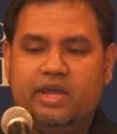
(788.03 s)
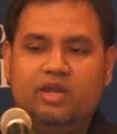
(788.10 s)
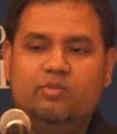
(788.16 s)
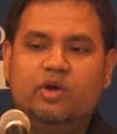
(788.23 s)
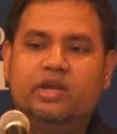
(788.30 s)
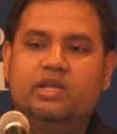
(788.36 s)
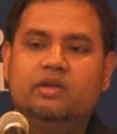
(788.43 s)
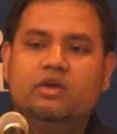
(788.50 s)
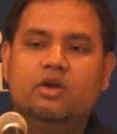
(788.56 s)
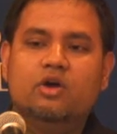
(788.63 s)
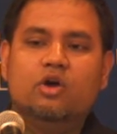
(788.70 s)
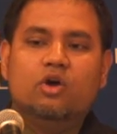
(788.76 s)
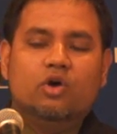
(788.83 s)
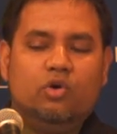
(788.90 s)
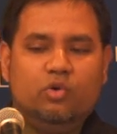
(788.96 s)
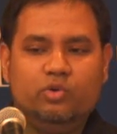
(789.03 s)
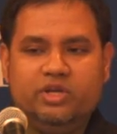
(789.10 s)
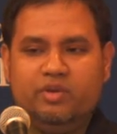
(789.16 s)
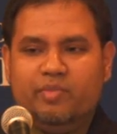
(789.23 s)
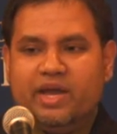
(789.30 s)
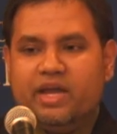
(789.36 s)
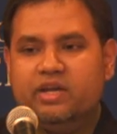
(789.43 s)
Anybody
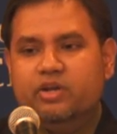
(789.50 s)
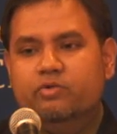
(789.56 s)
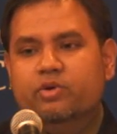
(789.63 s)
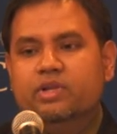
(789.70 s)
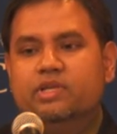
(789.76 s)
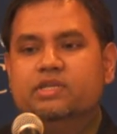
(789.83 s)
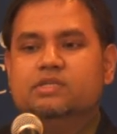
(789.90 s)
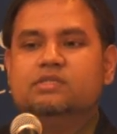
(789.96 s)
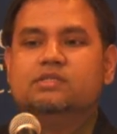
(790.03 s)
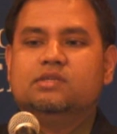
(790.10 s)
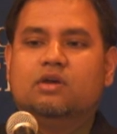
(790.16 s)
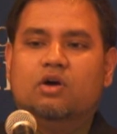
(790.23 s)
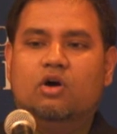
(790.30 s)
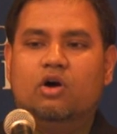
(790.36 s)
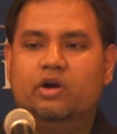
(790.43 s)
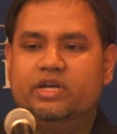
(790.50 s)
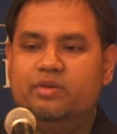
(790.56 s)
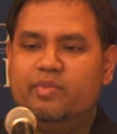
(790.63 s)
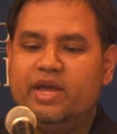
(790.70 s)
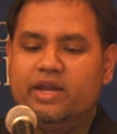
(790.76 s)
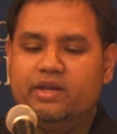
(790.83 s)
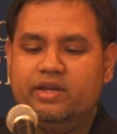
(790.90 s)
who demanded release
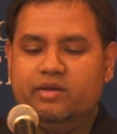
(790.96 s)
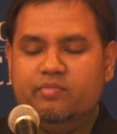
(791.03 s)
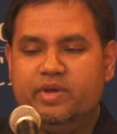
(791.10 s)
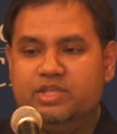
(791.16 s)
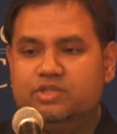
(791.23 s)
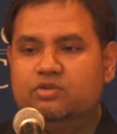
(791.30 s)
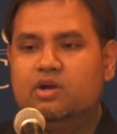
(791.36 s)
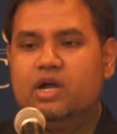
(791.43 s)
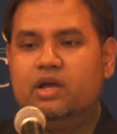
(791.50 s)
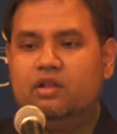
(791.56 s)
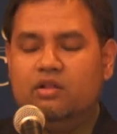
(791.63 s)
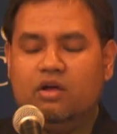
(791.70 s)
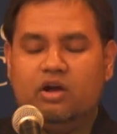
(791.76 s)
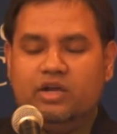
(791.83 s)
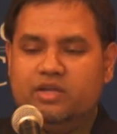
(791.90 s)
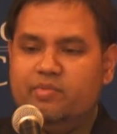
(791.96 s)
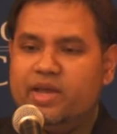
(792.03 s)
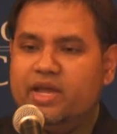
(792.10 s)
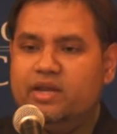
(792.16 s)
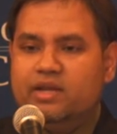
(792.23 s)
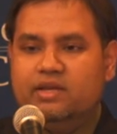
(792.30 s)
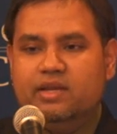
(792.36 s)
or demanded mistrial or
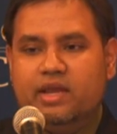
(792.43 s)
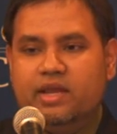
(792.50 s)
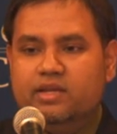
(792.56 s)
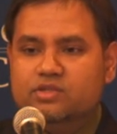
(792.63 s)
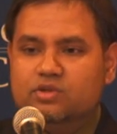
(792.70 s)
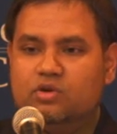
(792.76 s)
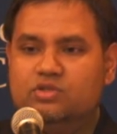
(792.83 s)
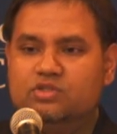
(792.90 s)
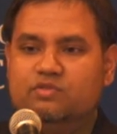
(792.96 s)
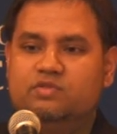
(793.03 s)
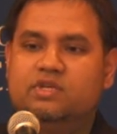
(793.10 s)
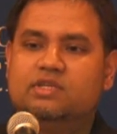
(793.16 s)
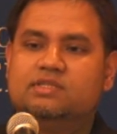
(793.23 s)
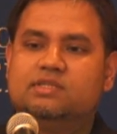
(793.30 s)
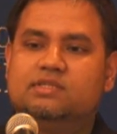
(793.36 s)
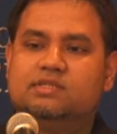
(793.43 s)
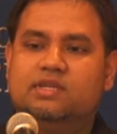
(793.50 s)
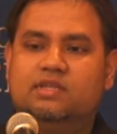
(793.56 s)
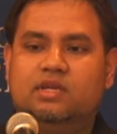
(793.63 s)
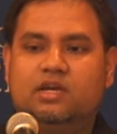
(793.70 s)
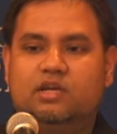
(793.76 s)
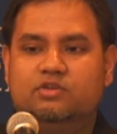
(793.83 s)
demanded any sorts of
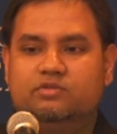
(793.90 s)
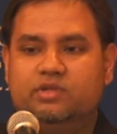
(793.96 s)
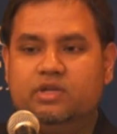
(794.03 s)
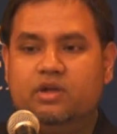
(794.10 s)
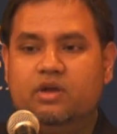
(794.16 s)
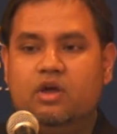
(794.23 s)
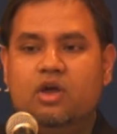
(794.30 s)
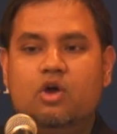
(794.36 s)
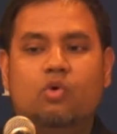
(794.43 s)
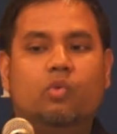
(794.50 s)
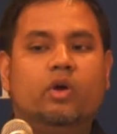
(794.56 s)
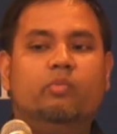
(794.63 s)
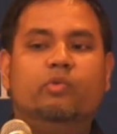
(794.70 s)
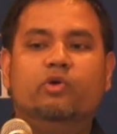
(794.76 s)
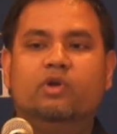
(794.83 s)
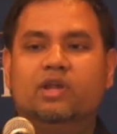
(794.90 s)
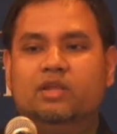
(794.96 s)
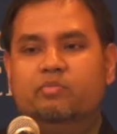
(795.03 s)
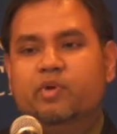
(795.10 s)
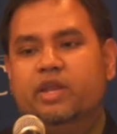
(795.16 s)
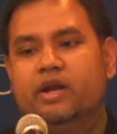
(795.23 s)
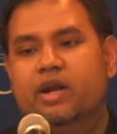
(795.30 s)
justice in the country were
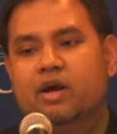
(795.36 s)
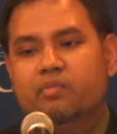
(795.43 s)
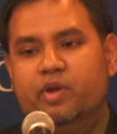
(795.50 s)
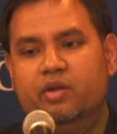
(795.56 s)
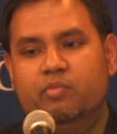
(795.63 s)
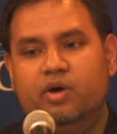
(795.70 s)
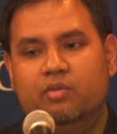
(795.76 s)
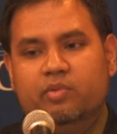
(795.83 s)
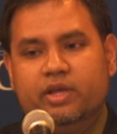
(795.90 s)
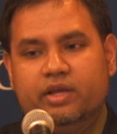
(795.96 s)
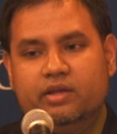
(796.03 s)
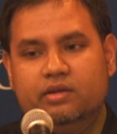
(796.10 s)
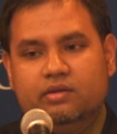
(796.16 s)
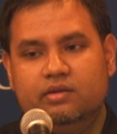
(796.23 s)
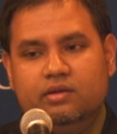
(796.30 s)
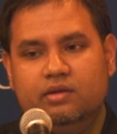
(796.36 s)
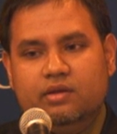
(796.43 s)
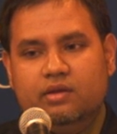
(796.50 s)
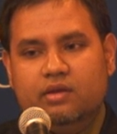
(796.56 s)
brutally beaten up in public.